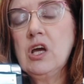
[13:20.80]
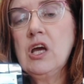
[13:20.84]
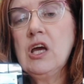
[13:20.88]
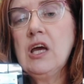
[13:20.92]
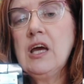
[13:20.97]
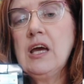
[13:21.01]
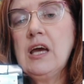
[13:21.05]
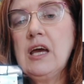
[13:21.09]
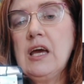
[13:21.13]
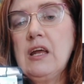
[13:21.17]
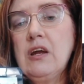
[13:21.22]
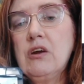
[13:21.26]

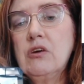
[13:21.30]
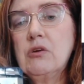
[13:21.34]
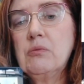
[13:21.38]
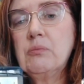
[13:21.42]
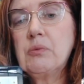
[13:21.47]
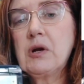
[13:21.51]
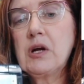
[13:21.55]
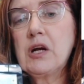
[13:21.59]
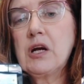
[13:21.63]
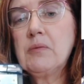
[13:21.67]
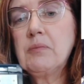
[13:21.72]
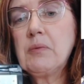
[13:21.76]
and it'll
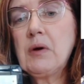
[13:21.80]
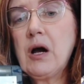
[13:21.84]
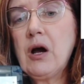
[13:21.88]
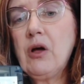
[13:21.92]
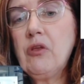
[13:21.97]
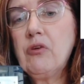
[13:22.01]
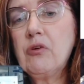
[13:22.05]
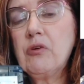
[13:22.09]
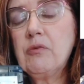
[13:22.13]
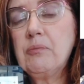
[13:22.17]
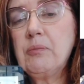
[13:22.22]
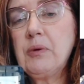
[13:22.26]
bring up
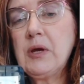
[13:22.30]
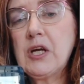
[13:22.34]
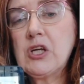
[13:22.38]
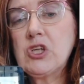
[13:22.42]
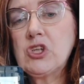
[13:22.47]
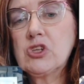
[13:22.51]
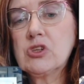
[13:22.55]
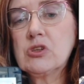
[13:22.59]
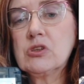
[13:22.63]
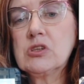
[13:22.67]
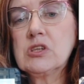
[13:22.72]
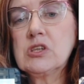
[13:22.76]
other
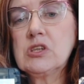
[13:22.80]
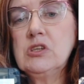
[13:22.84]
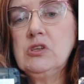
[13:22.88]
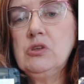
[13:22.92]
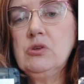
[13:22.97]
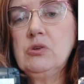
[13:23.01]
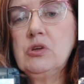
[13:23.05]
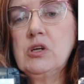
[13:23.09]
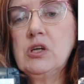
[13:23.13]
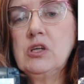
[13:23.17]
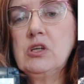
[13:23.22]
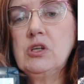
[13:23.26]
pictures so you
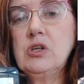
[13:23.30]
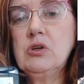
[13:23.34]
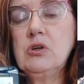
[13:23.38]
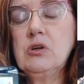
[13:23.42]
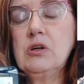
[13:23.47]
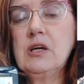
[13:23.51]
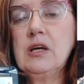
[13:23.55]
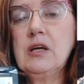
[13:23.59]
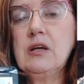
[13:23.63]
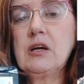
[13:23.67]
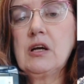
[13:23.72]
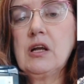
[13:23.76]
can
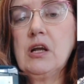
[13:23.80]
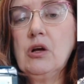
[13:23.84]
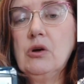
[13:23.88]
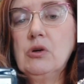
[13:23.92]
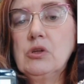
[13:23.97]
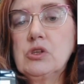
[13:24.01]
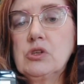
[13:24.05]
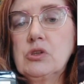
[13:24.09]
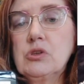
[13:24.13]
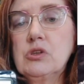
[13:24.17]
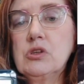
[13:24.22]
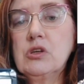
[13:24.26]
get
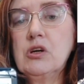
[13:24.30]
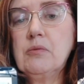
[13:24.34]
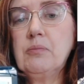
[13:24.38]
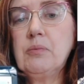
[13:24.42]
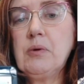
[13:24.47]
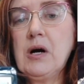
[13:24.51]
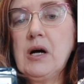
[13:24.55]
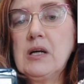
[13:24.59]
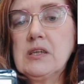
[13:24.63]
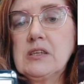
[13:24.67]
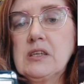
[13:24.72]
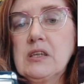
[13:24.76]
closer to a
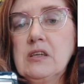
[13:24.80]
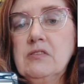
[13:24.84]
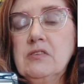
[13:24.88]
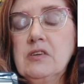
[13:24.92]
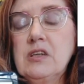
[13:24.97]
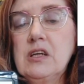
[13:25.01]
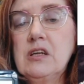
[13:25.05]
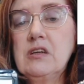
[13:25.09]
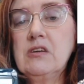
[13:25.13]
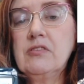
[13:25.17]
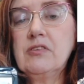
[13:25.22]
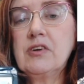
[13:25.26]
positive
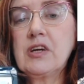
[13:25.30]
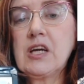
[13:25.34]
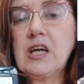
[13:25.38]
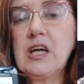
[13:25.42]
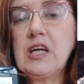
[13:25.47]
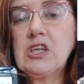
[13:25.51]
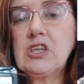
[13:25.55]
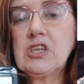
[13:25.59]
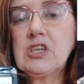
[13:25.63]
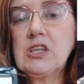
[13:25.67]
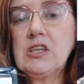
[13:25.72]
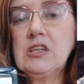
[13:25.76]

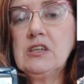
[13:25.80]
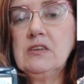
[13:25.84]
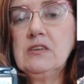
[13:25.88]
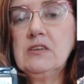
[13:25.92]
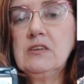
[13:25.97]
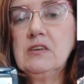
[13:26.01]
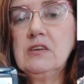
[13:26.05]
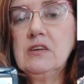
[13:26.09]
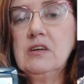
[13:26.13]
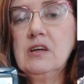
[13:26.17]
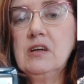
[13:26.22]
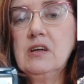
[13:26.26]
identification.
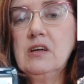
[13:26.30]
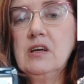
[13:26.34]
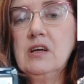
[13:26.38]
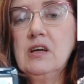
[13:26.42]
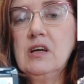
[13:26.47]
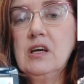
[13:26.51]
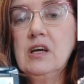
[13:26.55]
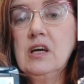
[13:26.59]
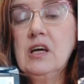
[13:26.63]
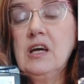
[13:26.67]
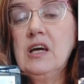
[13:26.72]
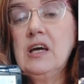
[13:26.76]

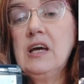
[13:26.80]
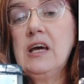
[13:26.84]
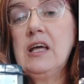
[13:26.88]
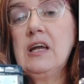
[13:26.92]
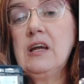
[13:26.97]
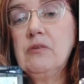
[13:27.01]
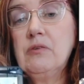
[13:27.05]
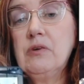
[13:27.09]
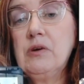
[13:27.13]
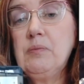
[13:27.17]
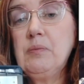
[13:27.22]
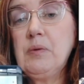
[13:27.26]
And I
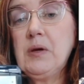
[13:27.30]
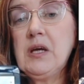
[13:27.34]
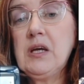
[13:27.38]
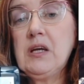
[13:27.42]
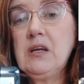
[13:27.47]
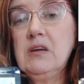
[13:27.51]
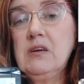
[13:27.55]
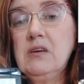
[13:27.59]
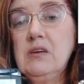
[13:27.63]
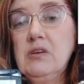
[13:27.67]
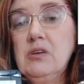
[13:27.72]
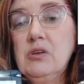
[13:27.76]
repeat,
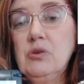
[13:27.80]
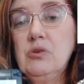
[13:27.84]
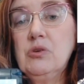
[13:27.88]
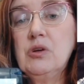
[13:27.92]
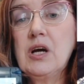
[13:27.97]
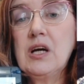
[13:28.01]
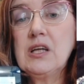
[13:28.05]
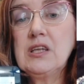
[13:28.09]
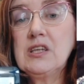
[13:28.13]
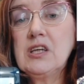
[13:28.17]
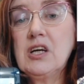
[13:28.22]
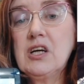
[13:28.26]
do
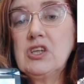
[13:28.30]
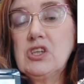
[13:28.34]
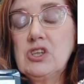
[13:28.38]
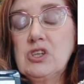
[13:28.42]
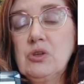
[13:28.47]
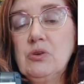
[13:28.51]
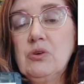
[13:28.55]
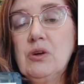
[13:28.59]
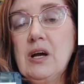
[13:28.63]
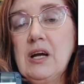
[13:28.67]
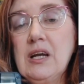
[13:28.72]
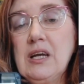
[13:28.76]
not touch, do
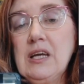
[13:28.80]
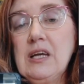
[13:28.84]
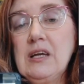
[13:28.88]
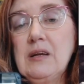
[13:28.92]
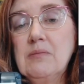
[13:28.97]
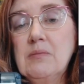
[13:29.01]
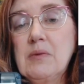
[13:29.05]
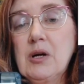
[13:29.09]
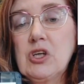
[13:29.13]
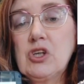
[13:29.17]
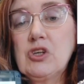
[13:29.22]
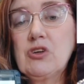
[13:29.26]
not eat a
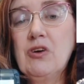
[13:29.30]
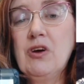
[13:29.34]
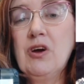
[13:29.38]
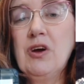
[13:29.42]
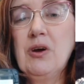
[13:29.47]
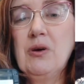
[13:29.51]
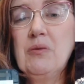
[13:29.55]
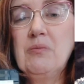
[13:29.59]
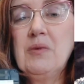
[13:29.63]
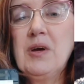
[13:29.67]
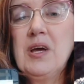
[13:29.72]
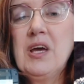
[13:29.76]

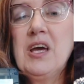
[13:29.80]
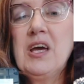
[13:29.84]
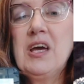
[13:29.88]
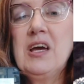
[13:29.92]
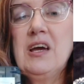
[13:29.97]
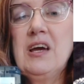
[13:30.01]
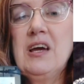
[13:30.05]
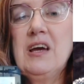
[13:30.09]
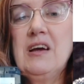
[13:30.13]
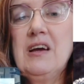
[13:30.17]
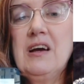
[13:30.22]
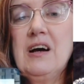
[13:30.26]
mushroom,
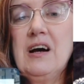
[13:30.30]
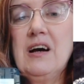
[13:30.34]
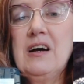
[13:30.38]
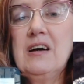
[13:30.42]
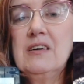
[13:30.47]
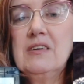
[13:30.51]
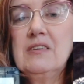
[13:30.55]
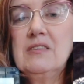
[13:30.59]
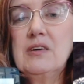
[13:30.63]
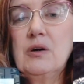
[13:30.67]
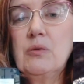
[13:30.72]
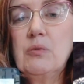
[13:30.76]

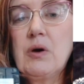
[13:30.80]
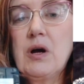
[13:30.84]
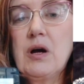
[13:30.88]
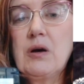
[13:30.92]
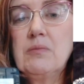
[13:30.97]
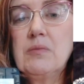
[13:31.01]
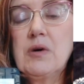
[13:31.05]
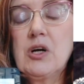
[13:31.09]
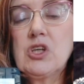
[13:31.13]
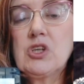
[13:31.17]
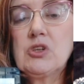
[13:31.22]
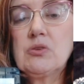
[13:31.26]
a wild
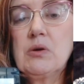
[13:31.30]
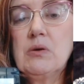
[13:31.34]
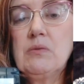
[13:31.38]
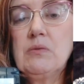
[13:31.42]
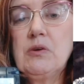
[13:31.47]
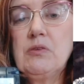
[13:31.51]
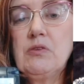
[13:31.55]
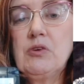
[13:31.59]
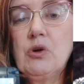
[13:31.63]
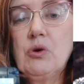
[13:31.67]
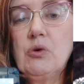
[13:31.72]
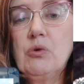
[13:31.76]
mushroom
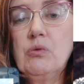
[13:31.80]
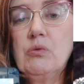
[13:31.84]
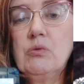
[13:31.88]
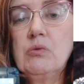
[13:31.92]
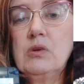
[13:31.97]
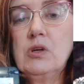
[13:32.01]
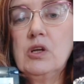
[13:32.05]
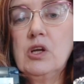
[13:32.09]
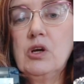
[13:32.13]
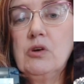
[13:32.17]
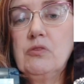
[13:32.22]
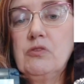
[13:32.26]
if you don't
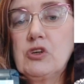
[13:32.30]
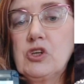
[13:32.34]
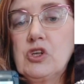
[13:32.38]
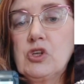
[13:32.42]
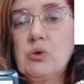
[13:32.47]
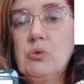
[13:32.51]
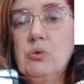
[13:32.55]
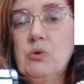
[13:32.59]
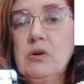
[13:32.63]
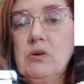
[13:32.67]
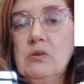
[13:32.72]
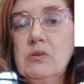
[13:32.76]
know for
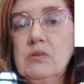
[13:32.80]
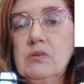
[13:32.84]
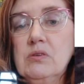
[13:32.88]
sure.